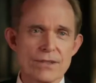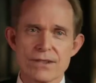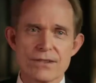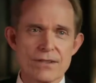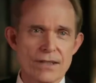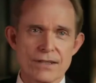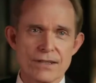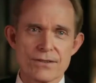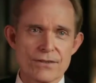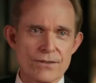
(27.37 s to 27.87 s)

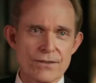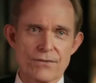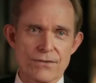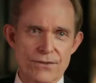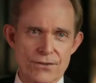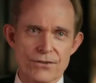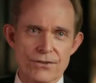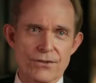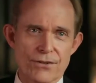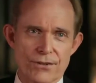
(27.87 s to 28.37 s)
sense of the
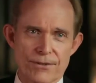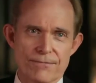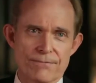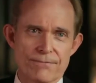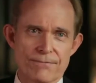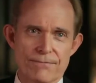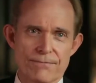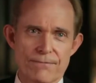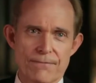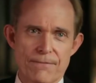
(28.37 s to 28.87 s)
term.
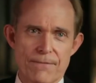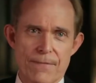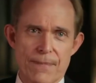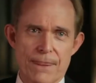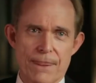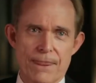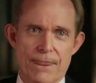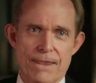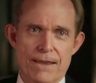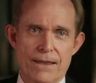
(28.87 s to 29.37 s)

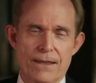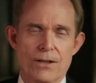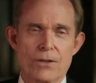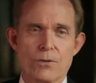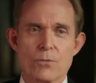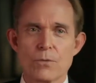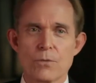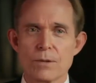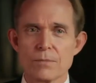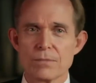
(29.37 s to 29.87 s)

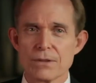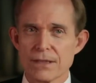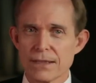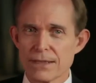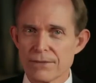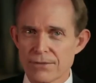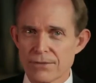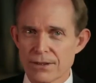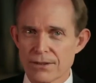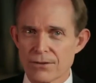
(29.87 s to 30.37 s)
We
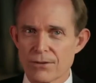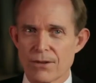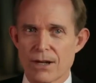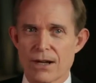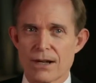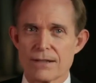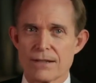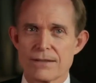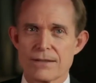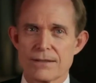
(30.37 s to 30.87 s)
believe in
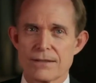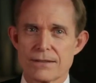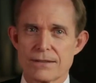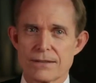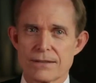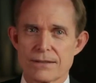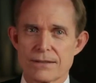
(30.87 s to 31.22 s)
Christ.